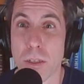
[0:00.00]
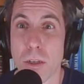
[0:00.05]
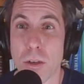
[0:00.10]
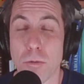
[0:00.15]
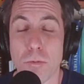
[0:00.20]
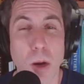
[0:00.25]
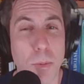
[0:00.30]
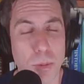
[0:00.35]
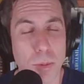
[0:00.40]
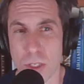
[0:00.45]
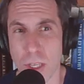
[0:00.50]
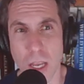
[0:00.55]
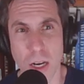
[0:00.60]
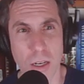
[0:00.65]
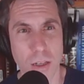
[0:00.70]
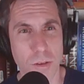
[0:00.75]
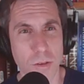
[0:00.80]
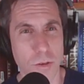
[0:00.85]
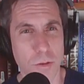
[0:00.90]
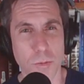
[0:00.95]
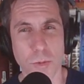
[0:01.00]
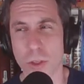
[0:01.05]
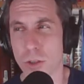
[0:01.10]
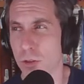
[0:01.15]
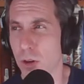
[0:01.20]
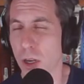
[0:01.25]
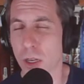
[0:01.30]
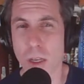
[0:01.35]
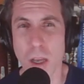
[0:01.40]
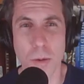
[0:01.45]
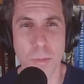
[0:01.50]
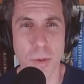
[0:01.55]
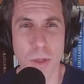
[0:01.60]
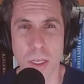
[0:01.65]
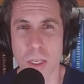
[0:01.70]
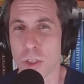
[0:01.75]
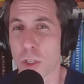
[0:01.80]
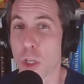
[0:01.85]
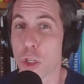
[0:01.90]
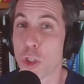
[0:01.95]
Representatives from the drug
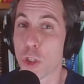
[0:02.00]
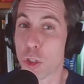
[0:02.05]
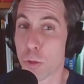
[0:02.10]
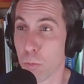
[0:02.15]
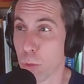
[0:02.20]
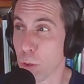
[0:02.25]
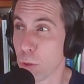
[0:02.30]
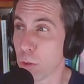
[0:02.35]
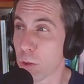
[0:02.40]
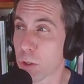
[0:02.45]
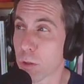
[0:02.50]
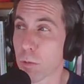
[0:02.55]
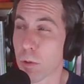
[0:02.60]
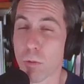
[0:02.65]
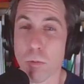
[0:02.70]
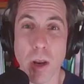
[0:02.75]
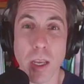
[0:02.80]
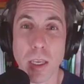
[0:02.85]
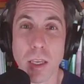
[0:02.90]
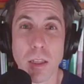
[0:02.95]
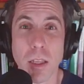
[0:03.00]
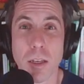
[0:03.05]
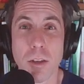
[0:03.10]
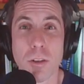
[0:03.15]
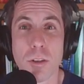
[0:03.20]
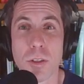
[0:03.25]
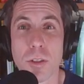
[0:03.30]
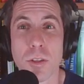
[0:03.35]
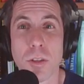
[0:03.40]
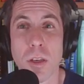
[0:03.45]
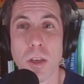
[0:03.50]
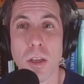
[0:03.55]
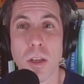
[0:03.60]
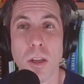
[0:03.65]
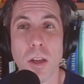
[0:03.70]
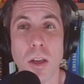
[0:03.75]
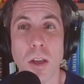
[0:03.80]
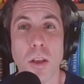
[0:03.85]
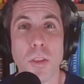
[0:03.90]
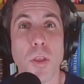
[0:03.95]
companies schmoozed with regulators.
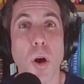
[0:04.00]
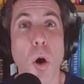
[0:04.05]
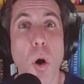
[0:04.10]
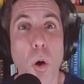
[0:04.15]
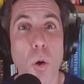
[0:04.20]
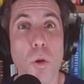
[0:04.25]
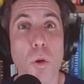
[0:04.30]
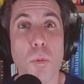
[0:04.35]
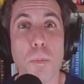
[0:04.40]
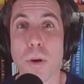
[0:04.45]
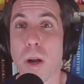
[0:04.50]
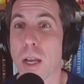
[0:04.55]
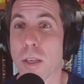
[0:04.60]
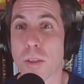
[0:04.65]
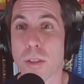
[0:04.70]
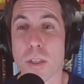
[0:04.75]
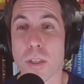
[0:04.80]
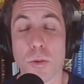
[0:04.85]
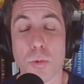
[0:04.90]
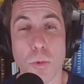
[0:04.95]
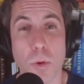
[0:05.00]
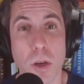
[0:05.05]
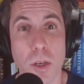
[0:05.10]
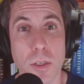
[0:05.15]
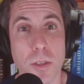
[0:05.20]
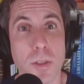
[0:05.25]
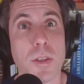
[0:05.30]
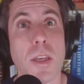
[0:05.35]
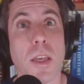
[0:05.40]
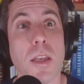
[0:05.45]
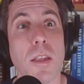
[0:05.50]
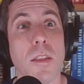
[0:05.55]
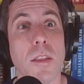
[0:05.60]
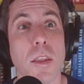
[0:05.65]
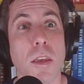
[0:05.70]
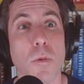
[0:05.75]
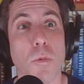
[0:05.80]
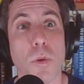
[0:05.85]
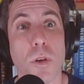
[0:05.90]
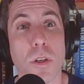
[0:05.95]
The whole process was, in the
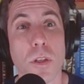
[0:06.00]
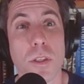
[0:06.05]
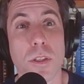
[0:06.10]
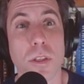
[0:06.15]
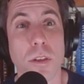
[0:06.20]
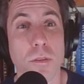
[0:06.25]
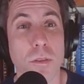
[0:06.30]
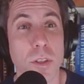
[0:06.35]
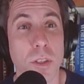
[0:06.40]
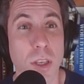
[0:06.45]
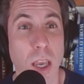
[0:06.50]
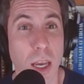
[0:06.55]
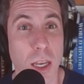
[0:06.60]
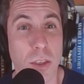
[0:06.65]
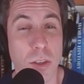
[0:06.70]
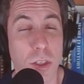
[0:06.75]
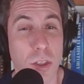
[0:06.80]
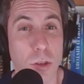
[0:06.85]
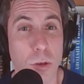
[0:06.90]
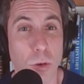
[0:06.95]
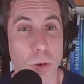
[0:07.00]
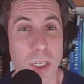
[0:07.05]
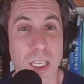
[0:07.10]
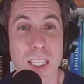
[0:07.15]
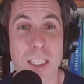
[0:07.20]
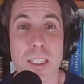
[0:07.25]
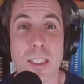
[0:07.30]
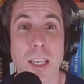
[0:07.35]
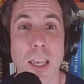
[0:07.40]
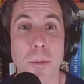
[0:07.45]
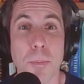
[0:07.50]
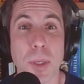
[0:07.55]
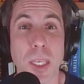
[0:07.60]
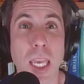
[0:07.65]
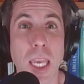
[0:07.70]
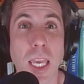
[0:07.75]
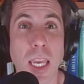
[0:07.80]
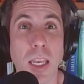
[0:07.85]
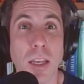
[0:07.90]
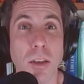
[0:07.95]
words of science historian Sam
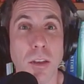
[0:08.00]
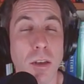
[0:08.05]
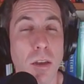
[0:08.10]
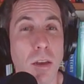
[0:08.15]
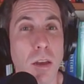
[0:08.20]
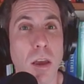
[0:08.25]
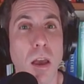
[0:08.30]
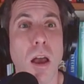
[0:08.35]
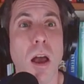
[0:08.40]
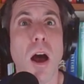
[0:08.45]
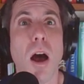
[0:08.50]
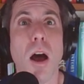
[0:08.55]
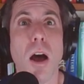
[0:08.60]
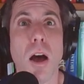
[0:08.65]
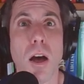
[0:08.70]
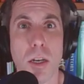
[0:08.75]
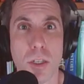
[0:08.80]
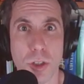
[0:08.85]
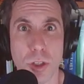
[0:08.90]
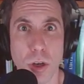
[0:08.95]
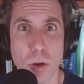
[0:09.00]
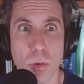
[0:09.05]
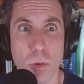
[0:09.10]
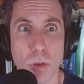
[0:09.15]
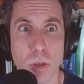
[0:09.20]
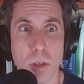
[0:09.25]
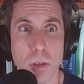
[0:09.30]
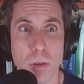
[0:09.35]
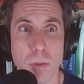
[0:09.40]
Kean, a joke.